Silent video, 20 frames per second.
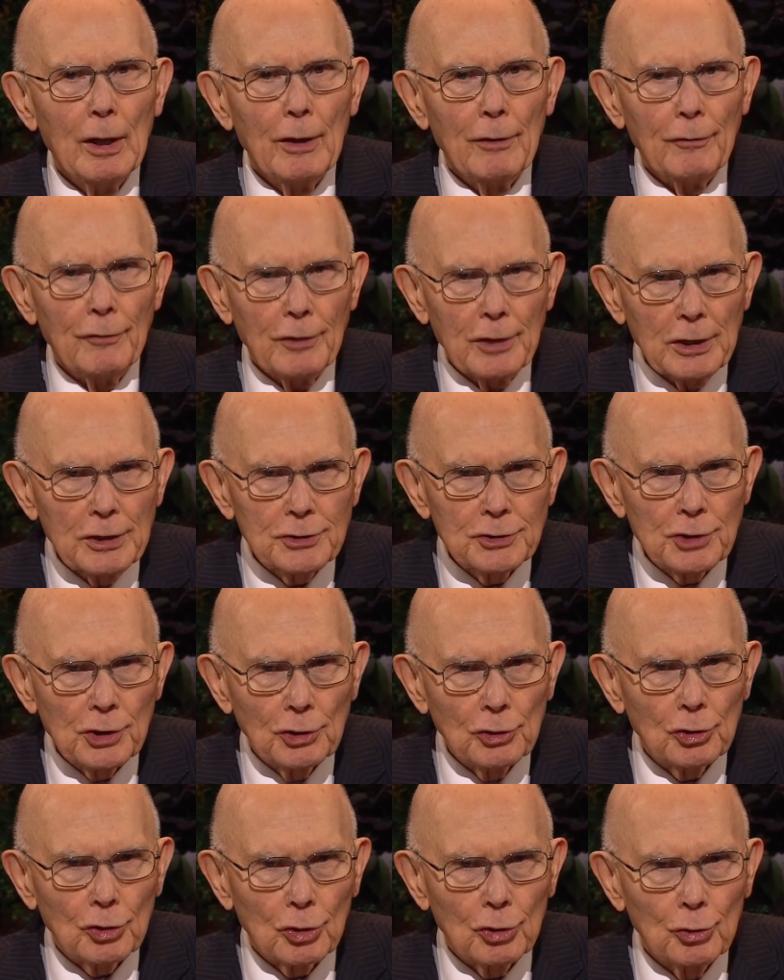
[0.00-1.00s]
These
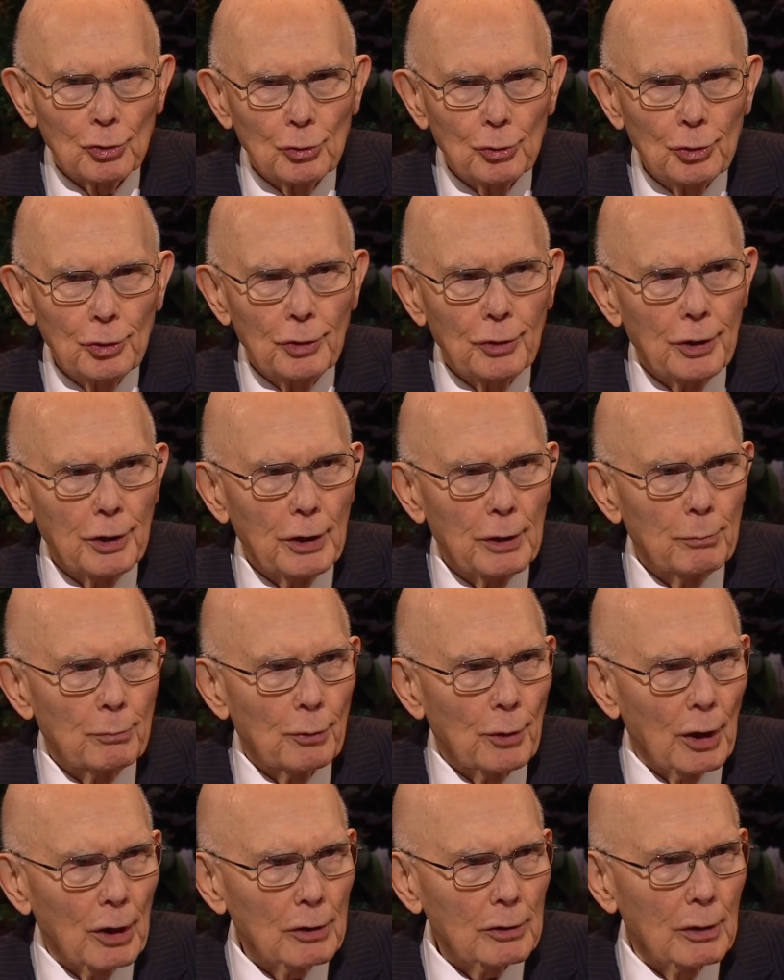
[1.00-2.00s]
include the
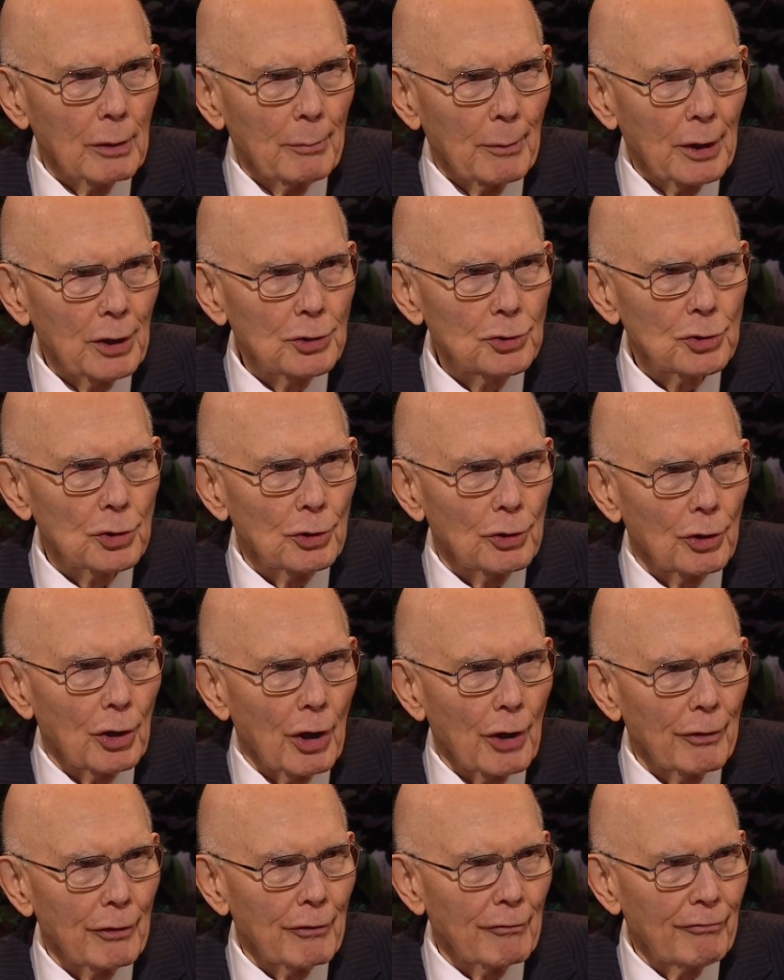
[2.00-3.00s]
Proclamation
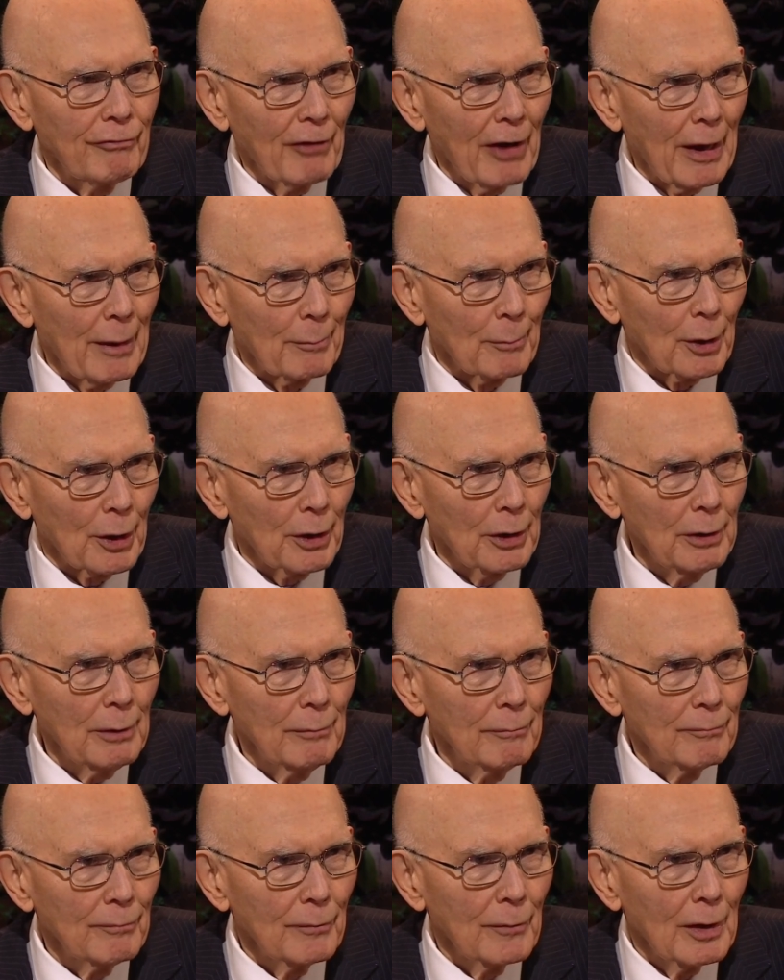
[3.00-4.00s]
on the Family,
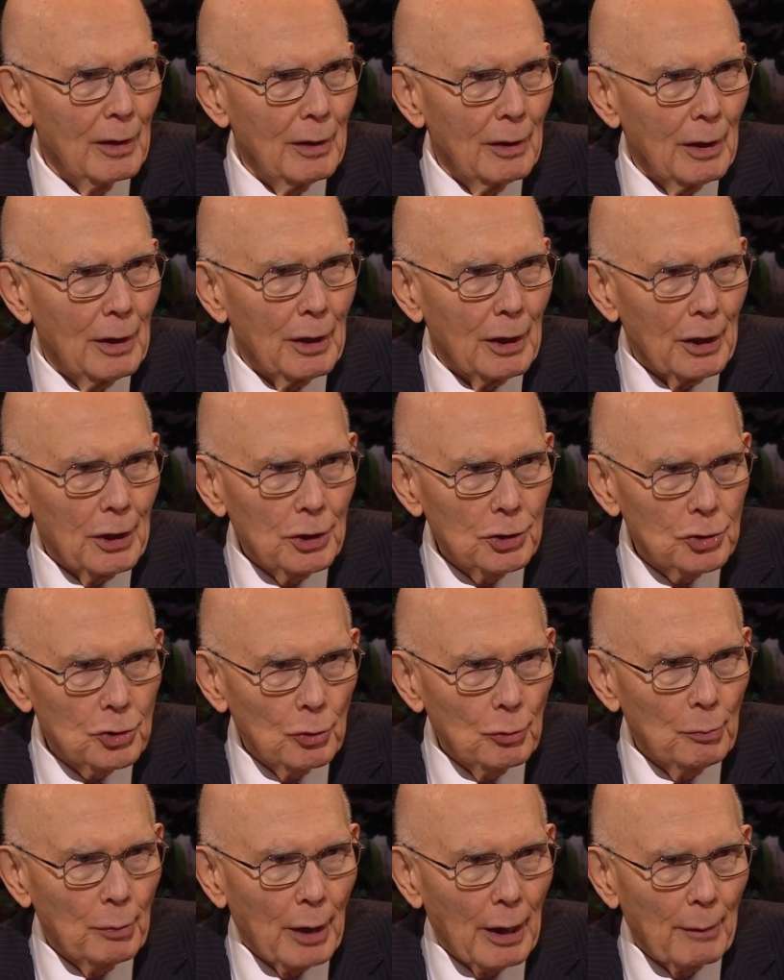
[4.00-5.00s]

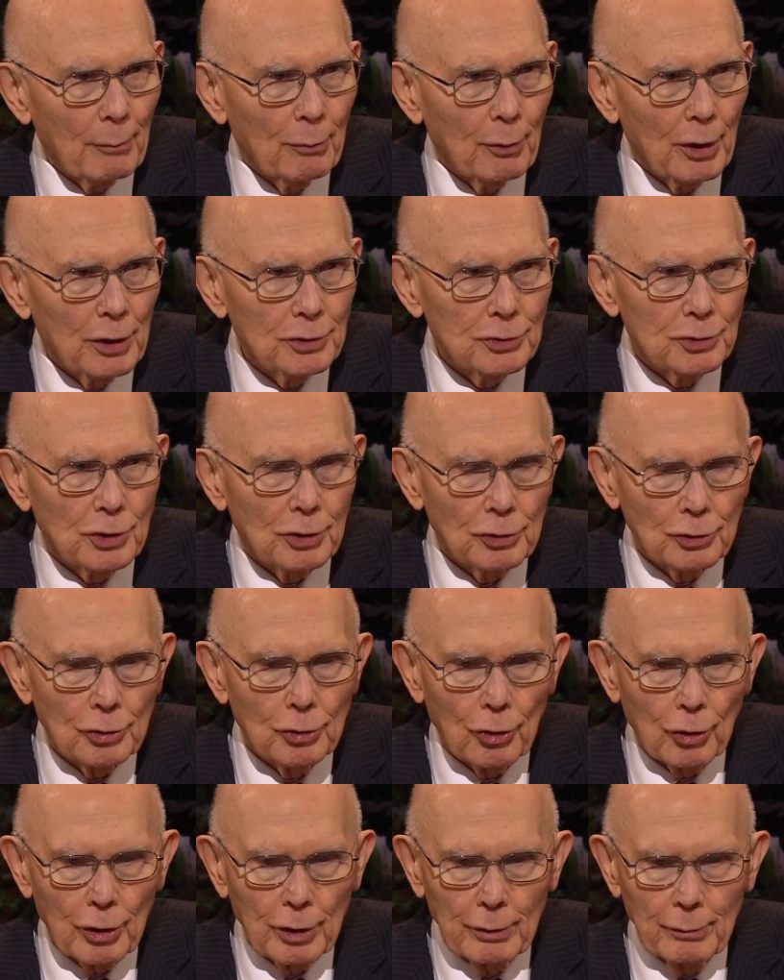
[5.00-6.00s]
issued by President
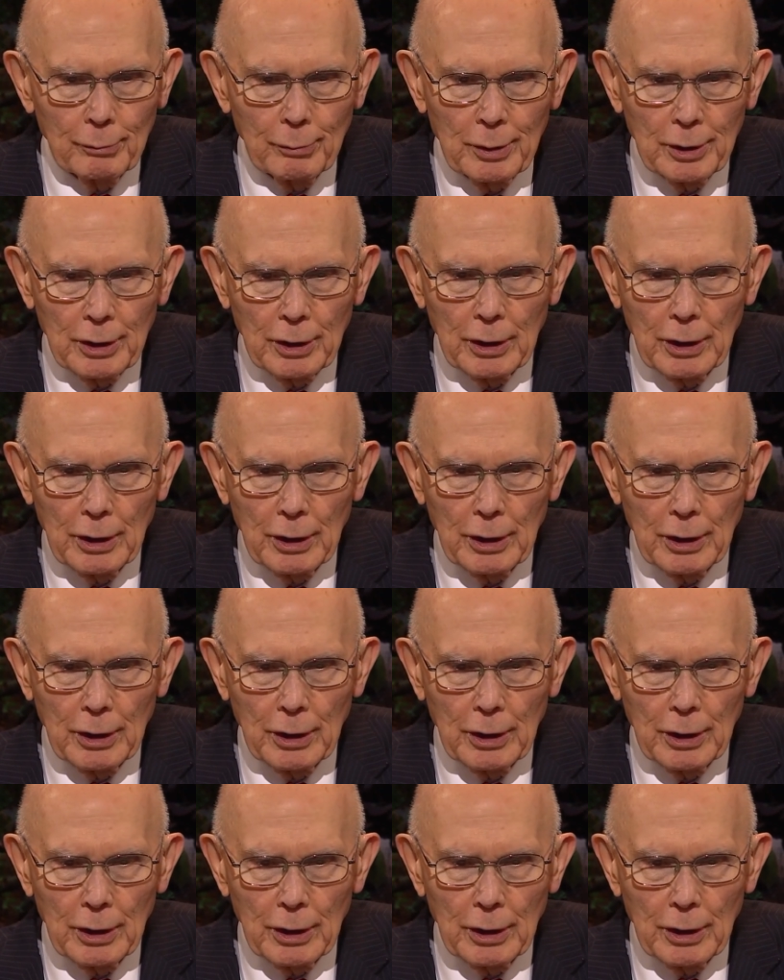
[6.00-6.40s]
Gordon B.